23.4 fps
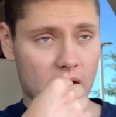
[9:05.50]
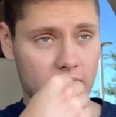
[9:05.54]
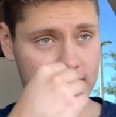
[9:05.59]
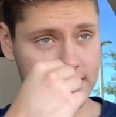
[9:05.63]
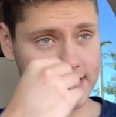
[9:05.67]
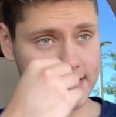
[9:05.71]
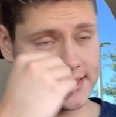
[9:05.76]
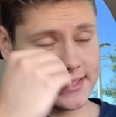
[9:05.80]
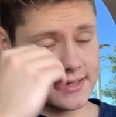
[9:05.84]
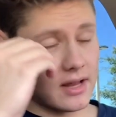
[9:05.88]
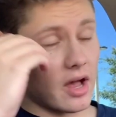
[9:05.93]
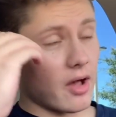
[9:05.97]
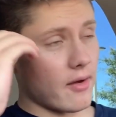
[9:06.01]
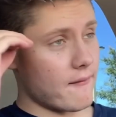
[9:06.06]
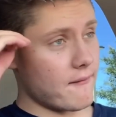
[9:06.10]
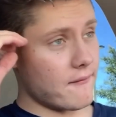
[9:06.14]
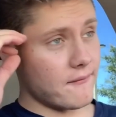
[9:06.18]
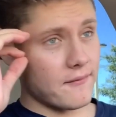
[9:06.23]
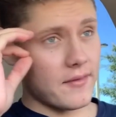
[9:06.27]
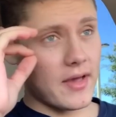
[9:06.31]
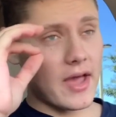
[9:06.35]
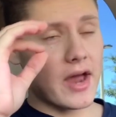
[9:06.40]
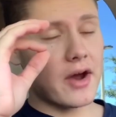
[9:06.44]
is a
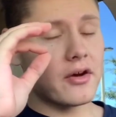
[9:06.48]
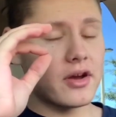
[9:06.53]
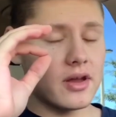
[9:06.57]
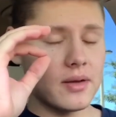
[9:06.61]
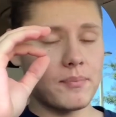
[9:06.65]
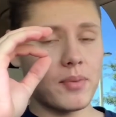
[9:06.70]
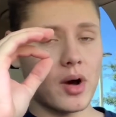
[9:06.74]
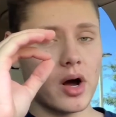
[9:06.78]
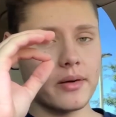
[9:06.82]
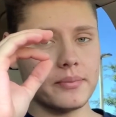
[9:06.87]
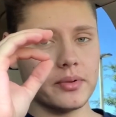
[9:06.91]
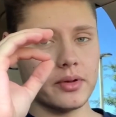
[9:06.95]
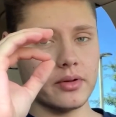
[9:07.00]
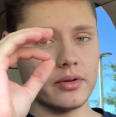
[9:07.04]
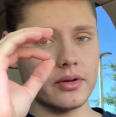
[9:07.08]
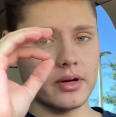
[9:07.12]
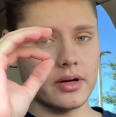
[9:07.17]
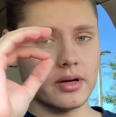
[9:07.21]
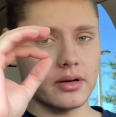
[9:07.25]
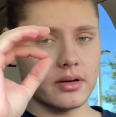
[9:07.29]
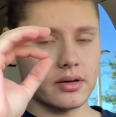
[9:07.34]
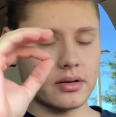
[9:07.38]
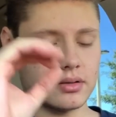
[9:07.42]
very
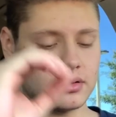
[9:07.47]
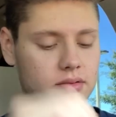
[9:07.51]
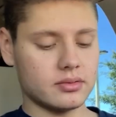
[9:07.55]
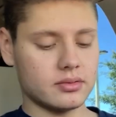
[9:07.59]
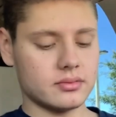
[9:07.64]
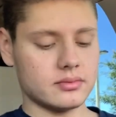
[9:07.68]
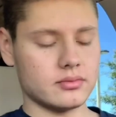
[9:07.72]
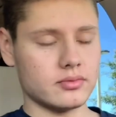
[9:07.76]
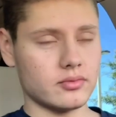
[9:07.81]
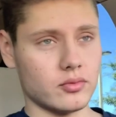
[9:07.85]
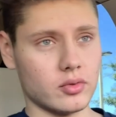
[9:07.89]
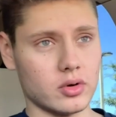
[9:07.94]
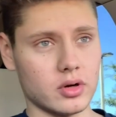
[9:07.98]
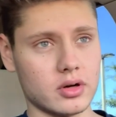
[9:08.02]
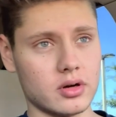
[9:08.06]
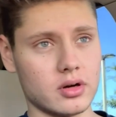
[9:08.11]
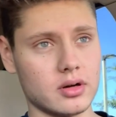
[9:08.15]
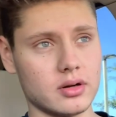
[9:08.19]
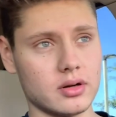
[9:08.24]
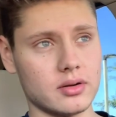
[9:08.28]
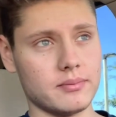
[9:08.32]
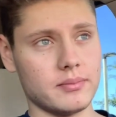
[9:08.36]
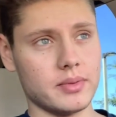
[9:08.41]
popular one
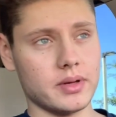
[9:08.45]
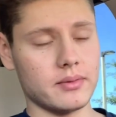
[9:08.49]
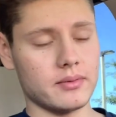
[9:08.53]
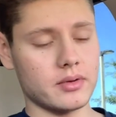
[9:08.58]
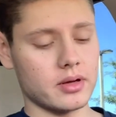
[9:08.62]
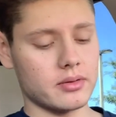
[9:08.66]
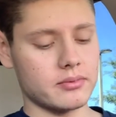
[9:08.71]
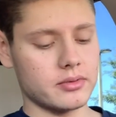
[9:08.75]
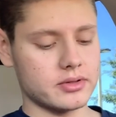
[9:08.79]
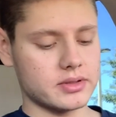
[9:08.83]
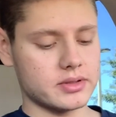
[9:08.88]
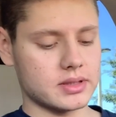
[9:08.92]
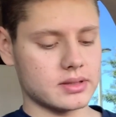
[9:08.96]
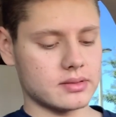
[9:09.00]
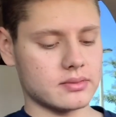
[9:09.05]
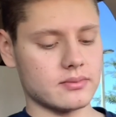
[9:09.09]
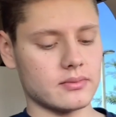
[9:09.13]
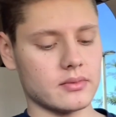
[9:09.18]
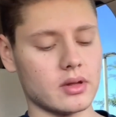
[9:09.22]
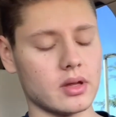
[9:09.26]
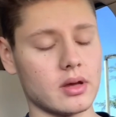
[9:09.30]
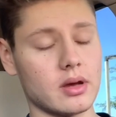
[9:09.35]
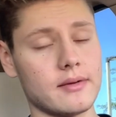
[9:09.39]
on BMWs,
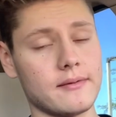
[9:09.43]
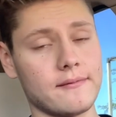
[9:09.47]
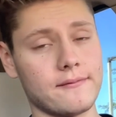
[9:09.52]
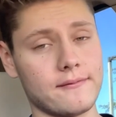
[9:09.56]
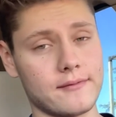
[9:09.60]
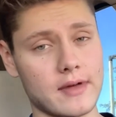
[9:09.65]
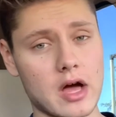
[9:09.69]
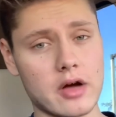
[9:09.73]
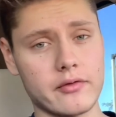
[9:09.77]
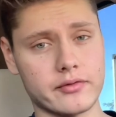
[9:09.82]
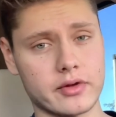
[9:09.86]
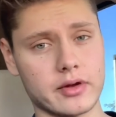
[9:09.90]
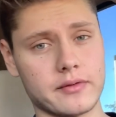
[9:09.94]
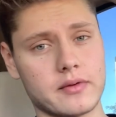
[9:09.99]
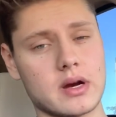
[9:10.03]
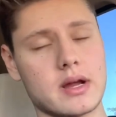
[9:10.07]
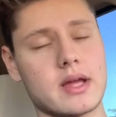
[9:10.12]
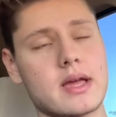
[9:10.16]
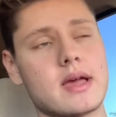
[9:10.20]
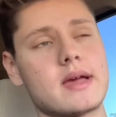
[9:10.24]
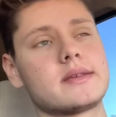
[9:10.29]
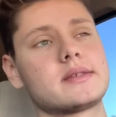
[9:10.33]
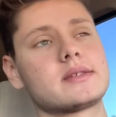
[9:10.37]
valve cover
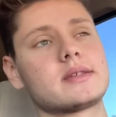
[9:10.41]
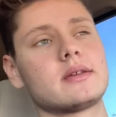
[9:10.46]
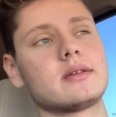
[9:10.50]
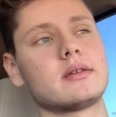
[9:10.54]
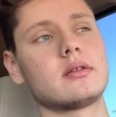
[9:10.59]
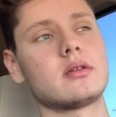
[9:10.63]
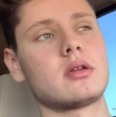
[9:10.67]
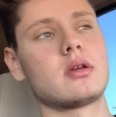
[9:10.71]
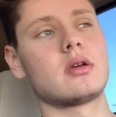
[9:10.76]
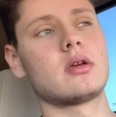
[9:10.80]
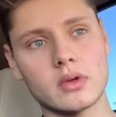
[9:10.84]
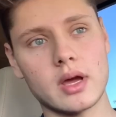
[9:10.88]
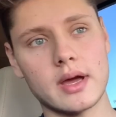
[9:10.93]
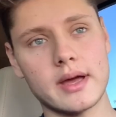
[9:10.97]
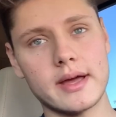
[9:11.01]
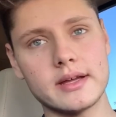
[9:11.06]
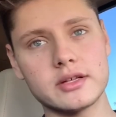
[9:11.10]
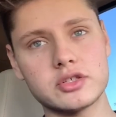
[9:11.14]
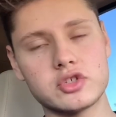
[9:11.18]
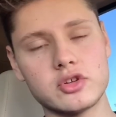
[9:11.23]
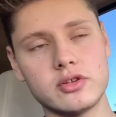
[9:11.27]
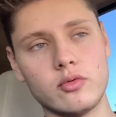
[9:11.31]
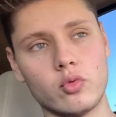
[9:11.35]
gasket. I
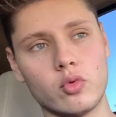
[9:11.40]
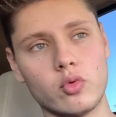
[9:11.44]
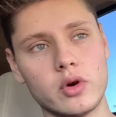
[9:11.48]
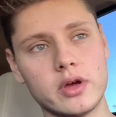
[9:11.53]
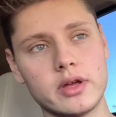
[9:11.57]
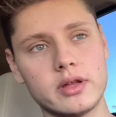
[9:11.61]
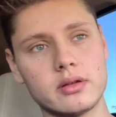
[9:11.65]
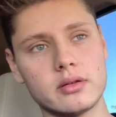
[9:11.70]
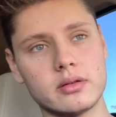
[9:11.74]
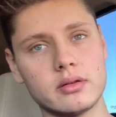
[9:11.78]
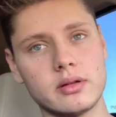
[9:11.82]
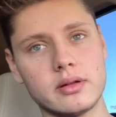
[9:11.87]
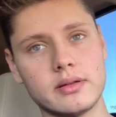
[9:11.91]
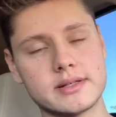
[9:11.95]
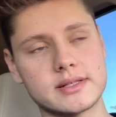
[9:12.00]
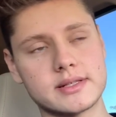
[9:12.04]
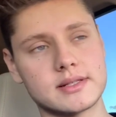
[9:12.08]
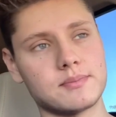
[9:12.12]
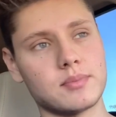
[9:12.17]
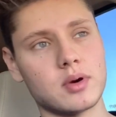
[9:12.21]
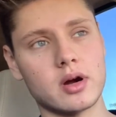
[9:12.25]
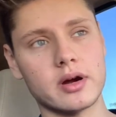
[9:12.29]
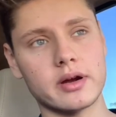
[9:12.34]
actually went in
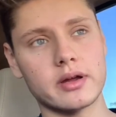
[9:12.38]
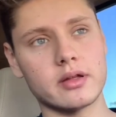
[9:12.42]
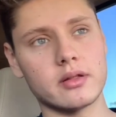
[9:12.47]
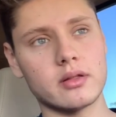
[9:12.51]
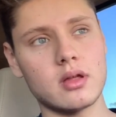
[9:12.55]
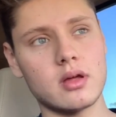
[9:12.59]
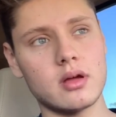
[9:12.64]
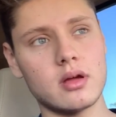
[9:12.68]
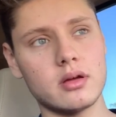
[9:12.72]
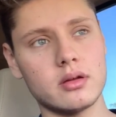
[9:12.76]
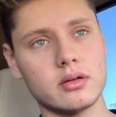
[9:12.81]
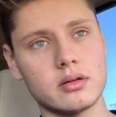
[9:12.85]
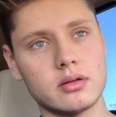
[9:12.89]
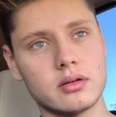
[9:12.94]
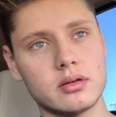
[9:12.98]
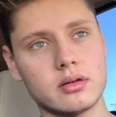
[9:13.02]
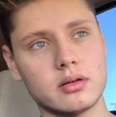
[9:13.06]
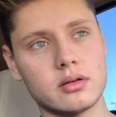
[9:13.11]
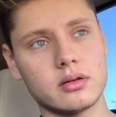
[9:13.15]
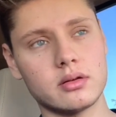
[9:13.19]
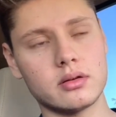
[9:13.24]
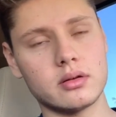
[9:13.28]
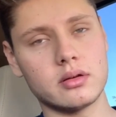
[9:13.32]
this parking lot
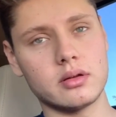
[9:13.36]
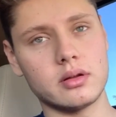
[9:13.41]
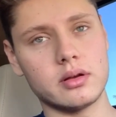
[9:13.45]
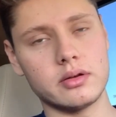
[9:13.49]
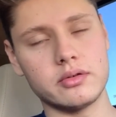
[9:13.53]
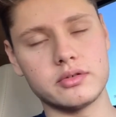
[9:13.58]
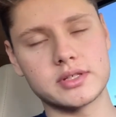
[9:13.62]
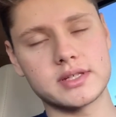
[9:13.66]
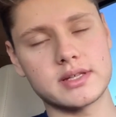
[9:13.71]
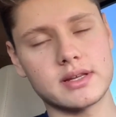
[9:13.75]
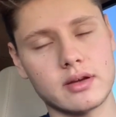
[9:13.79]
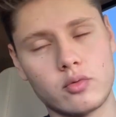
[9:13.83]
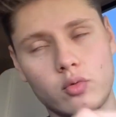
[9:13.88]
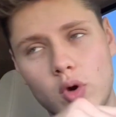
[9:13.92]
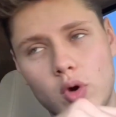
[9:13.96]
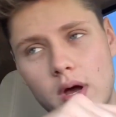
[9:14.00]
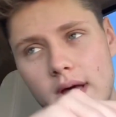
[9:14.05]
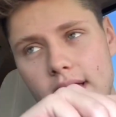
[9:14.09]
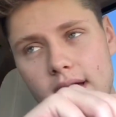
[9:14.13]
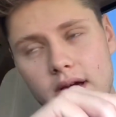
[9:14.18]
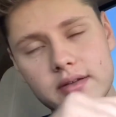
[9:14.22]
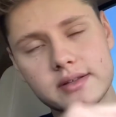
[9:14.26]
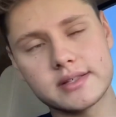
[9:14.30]
and it was like
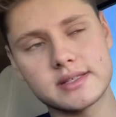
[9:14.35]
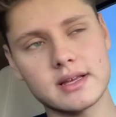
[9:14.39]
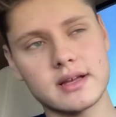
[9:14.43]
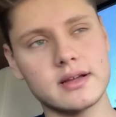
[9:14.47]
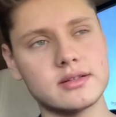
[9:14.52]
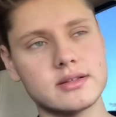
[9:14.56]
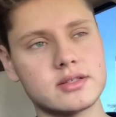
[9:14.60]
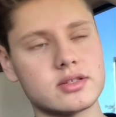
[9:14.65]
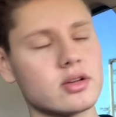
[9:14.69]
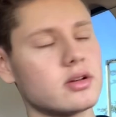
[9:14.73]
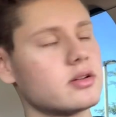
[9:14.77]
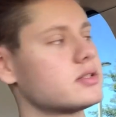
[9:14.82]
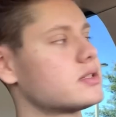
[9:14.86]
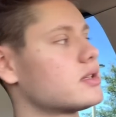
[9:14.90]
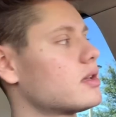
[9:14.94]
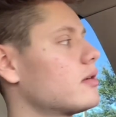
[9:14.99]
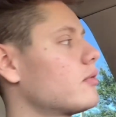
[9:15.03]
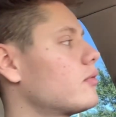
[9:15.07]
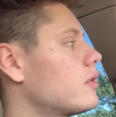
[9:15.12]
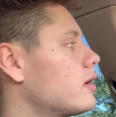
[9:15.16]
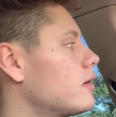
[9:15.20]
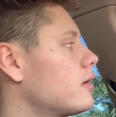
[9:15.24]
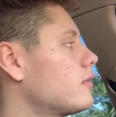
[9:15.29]
wet outside, so I was
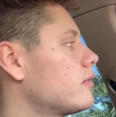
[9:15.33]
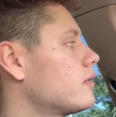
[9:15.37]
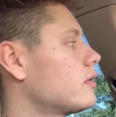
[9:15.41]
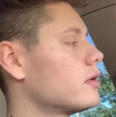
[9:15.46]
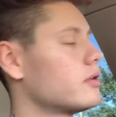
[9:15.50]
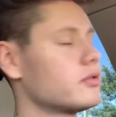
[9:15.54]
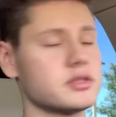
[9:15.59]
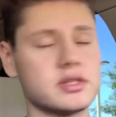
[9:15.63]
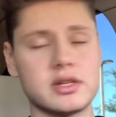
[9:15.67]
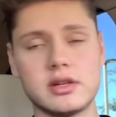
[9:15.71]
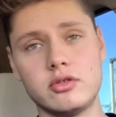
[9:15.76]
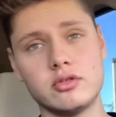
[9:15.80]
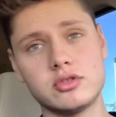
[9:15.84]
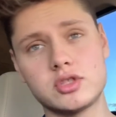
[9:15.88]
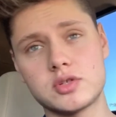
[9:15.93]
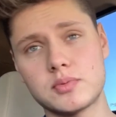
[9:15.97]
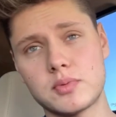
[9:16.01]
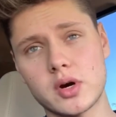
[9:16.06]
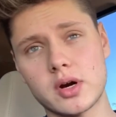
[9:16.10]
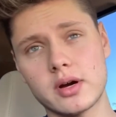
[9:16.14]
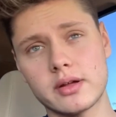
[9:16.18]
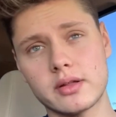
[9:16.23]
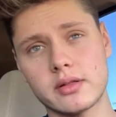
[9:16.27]
like, whatever. It was a huge
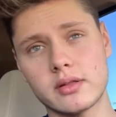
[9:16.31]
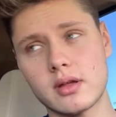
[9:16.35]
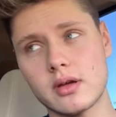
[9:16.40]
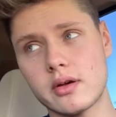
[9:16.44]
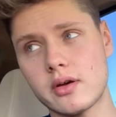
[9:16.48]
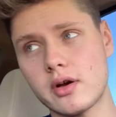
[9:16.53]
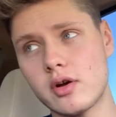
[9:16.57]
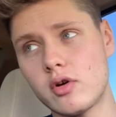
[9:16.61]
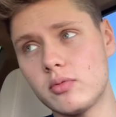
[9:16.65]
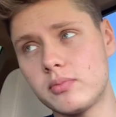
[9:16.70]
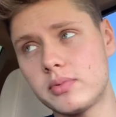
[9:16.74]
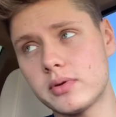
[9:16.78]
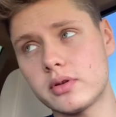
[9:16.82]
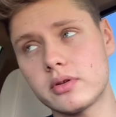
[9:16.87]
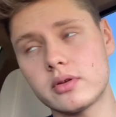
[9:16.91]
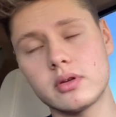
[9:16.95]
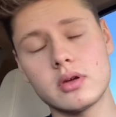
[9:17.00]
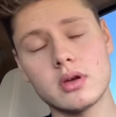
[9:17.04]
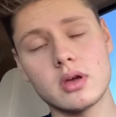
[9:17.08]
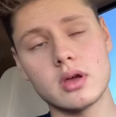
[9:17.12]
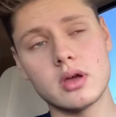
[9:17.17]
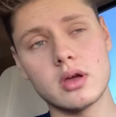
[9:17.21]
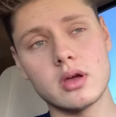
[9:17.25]
parking lot, open.